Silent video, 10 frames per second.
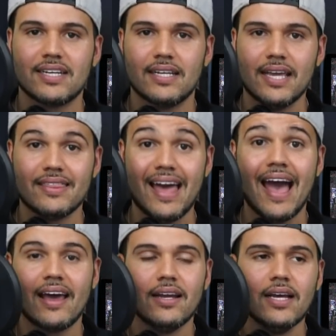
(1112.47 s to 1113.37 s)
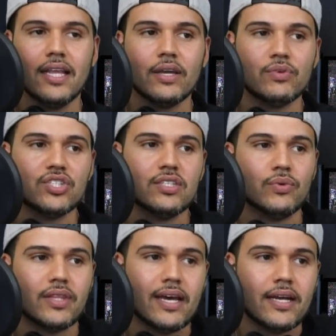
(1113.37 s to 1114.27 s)
And I like that. I like what she did
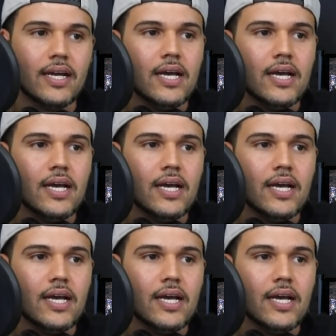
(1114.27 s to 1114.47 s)
with that.